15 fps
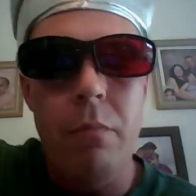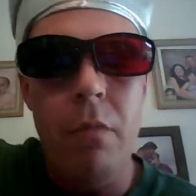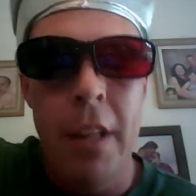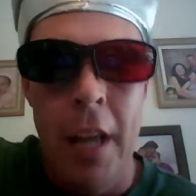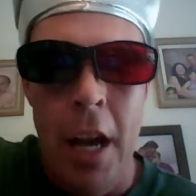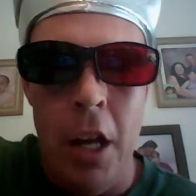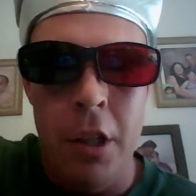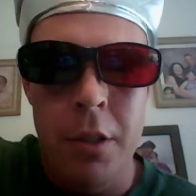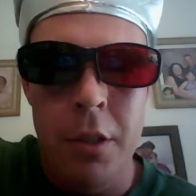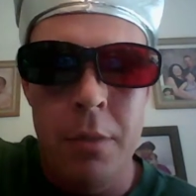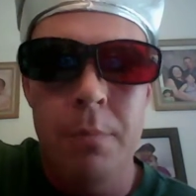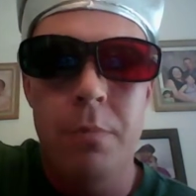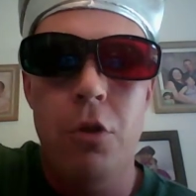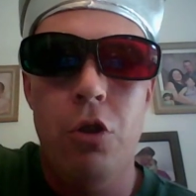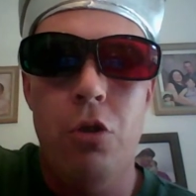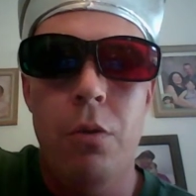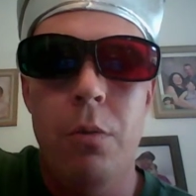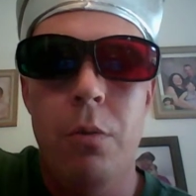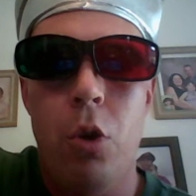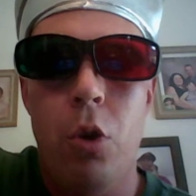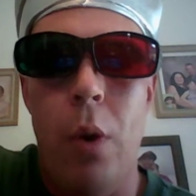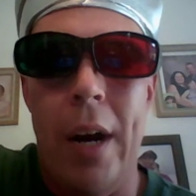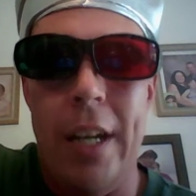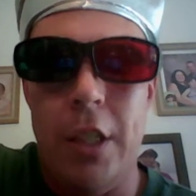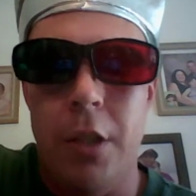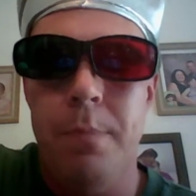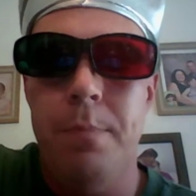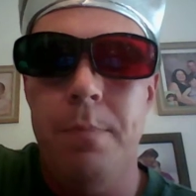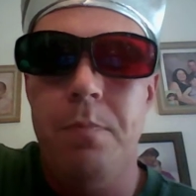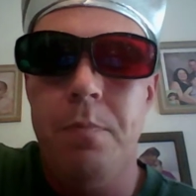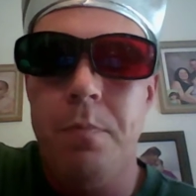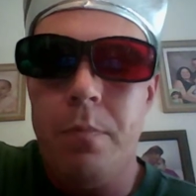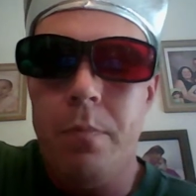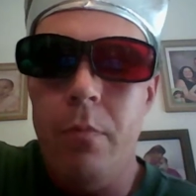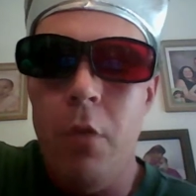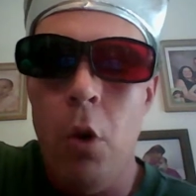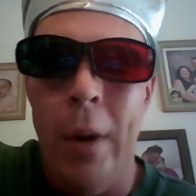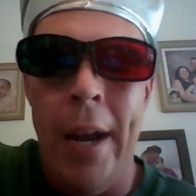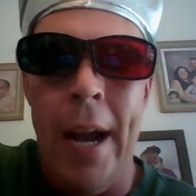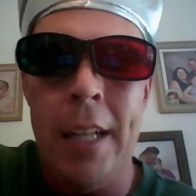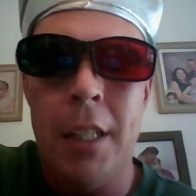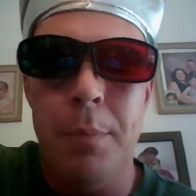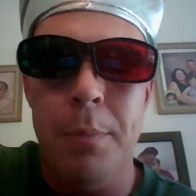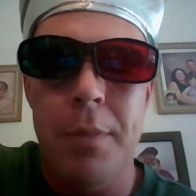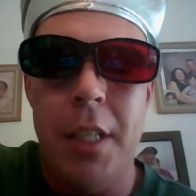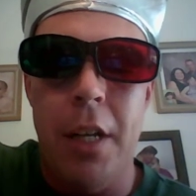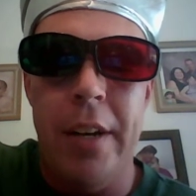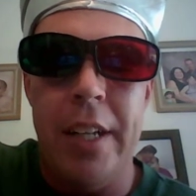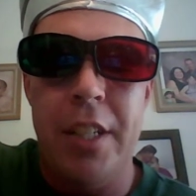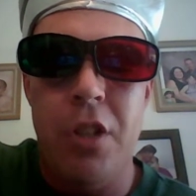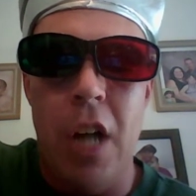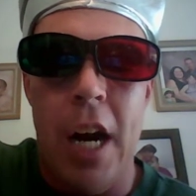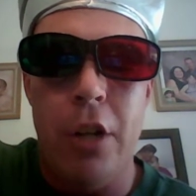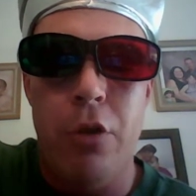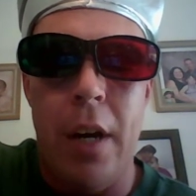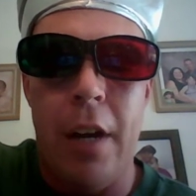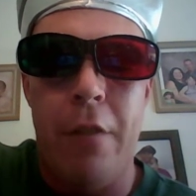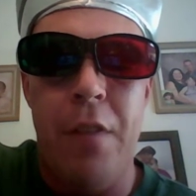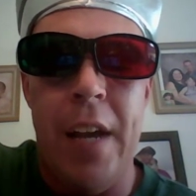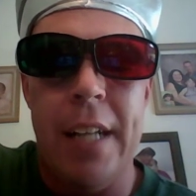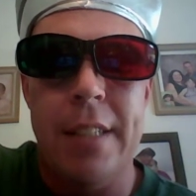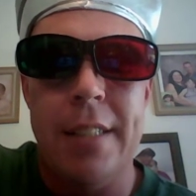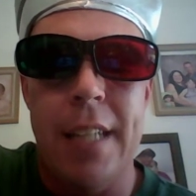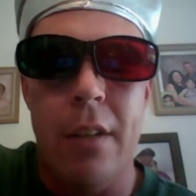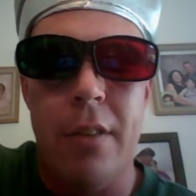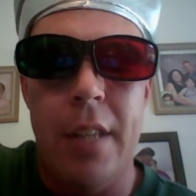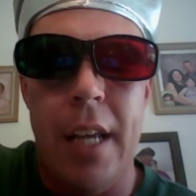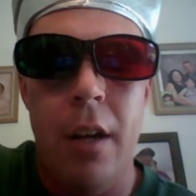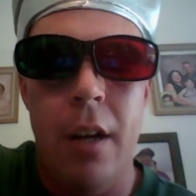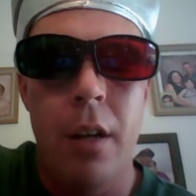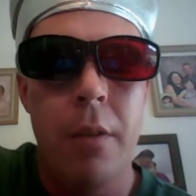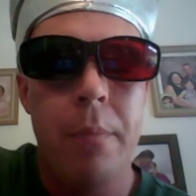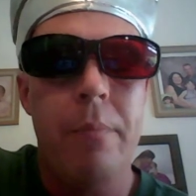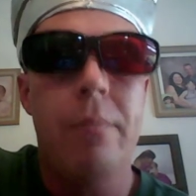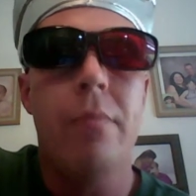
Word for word: The other question. We got some serious Star Trek fans out there.